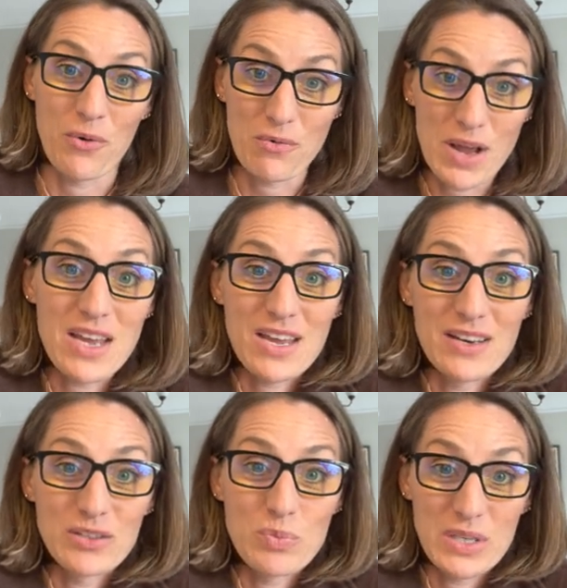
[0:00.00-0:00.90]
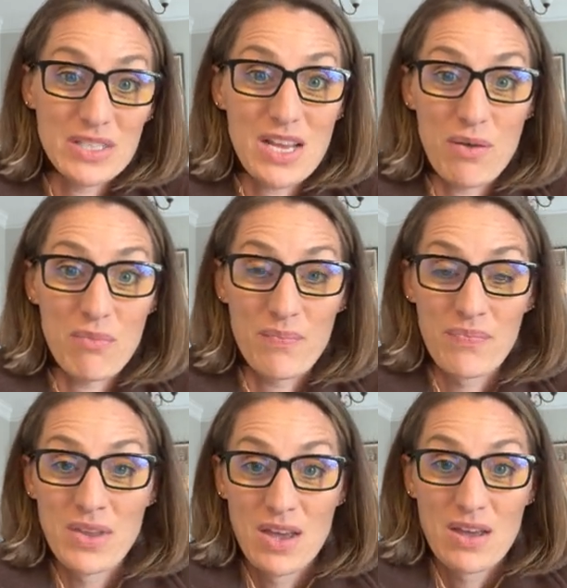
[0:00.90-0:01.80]
awakened, busy,
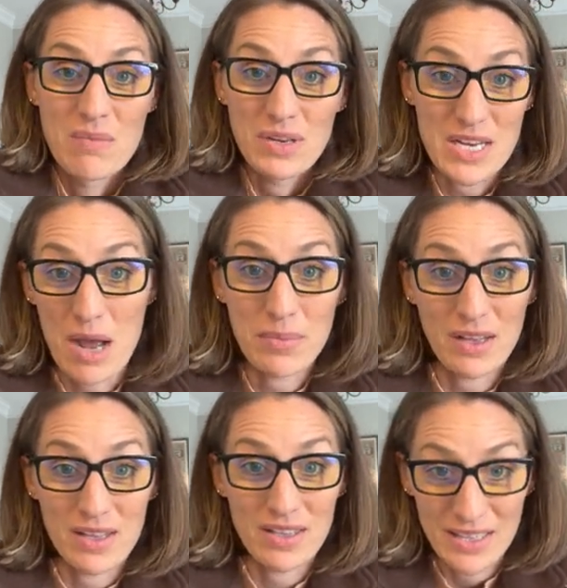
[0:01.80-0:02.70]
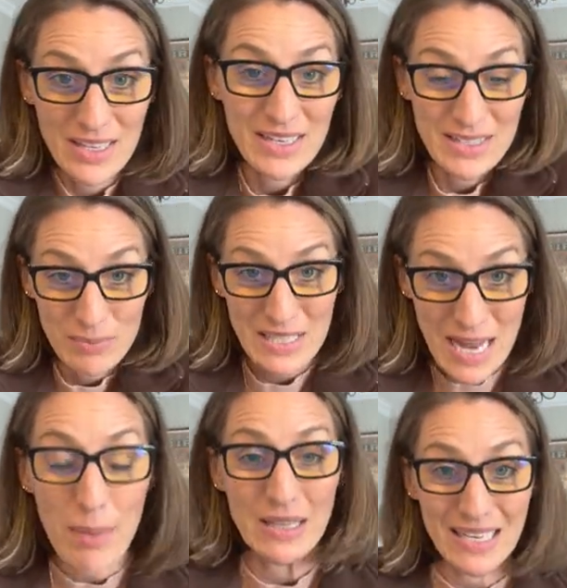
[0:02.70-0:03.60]

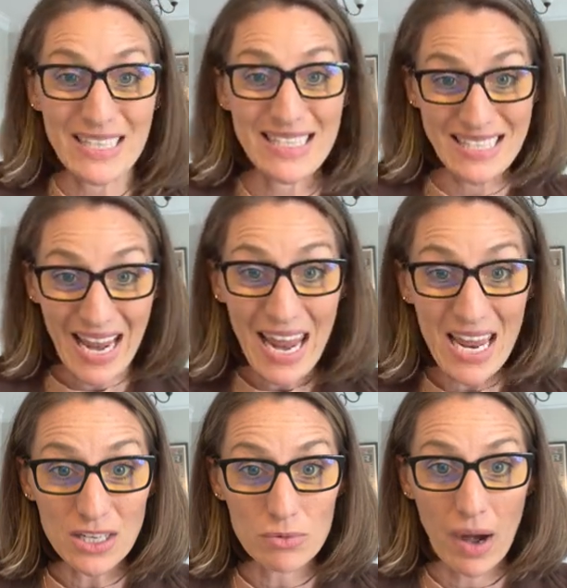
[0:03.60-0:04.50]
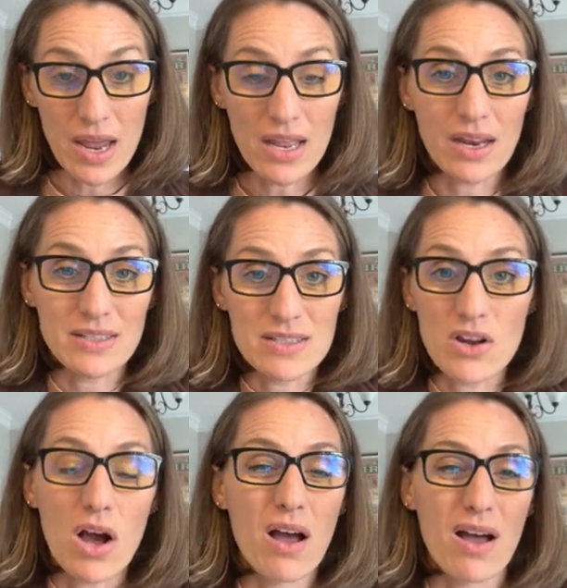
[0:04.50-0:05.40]
metabolic state, right? It's
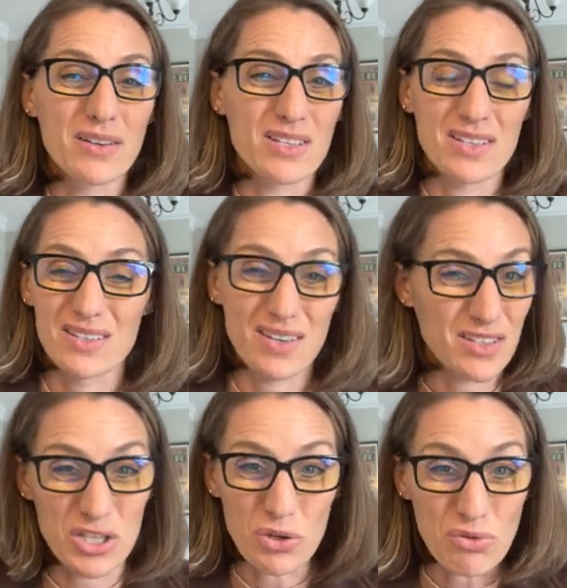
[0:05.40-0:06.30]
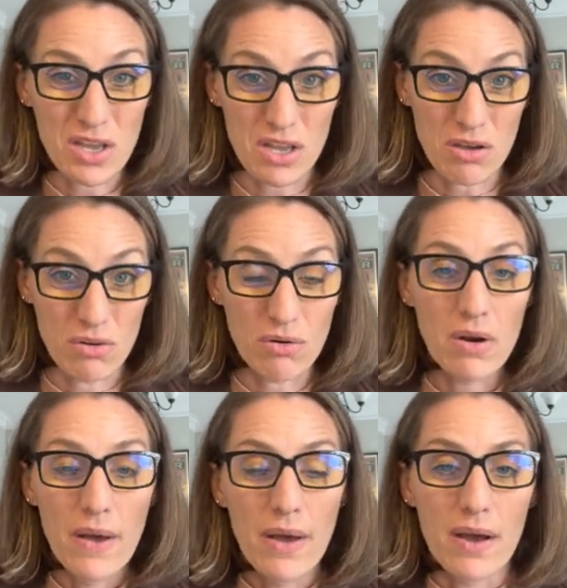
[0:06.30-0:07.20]
not it's not soothing you
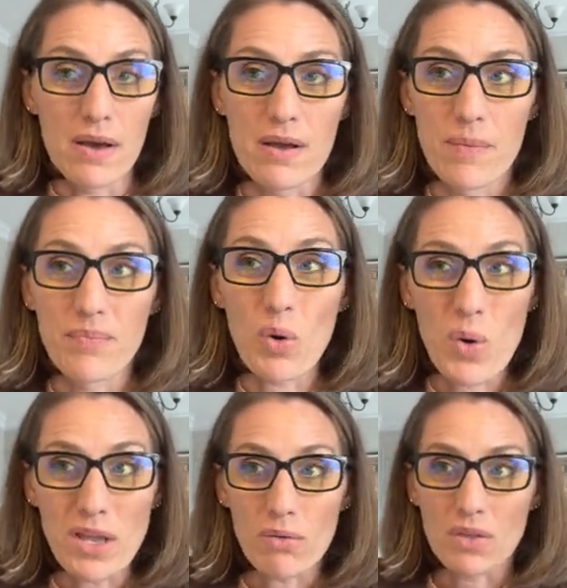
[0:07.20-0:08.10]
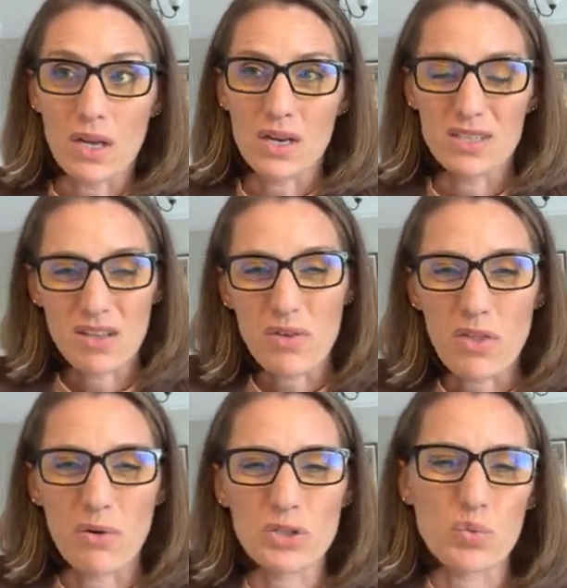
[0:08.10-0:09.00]
um, the way you think it is, even
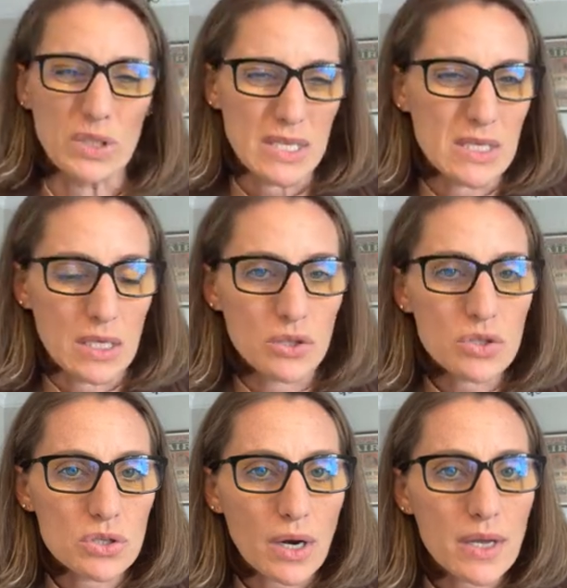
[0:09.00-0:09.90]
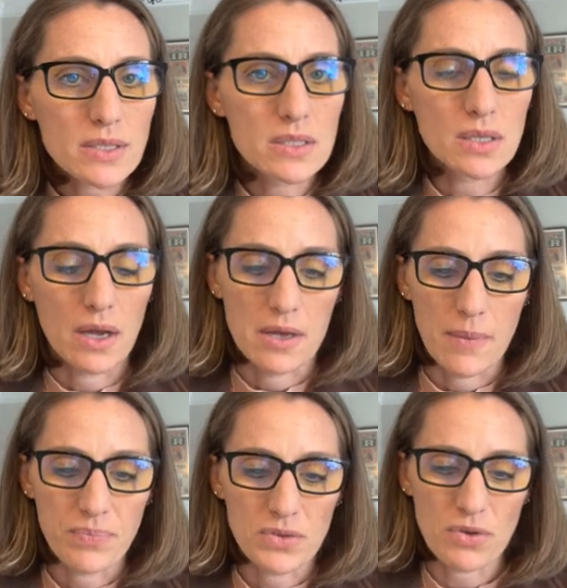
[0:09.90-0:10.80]
though it's releasing stress.
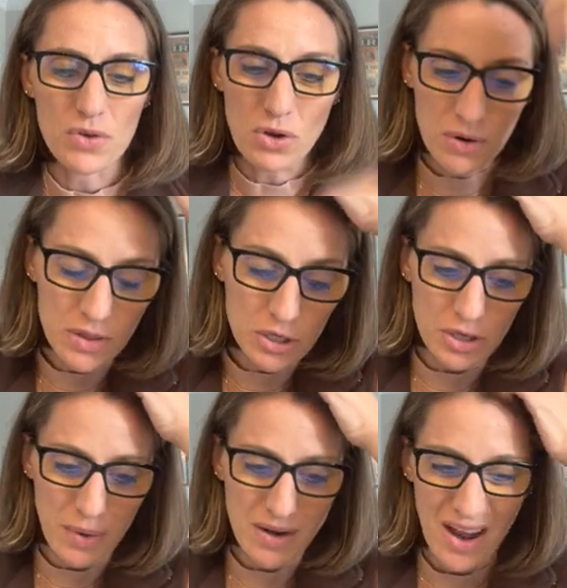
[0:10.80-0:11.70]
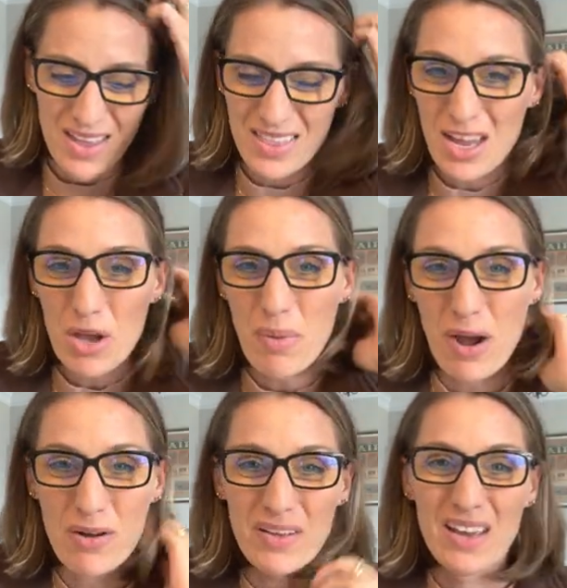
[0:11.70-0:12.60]
Um, so if you go to the gym at night, think
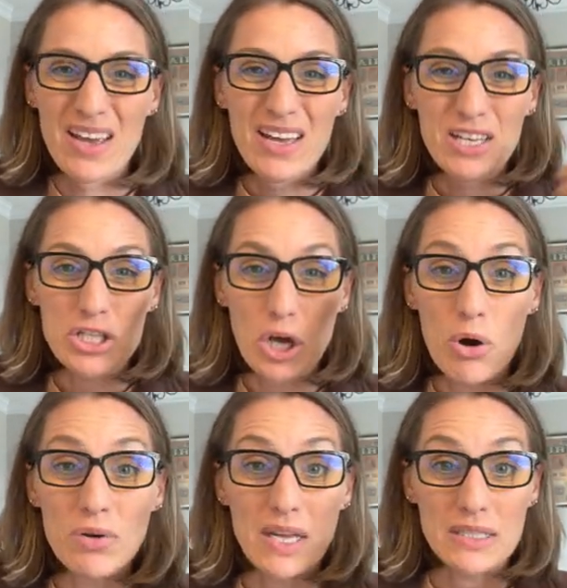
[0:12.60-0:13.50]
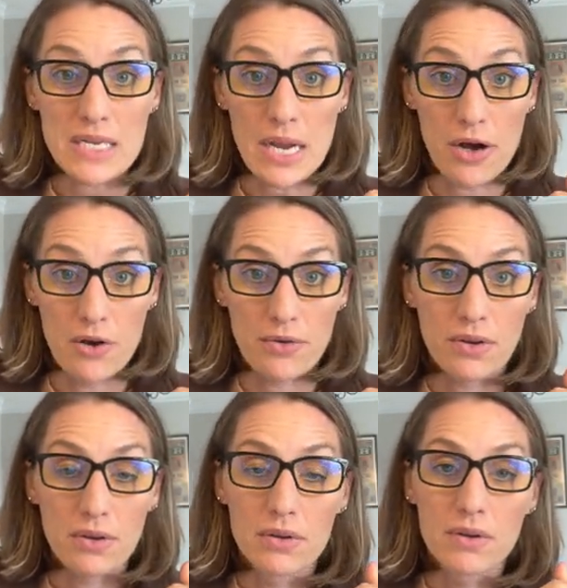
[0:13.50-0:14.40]
about toning down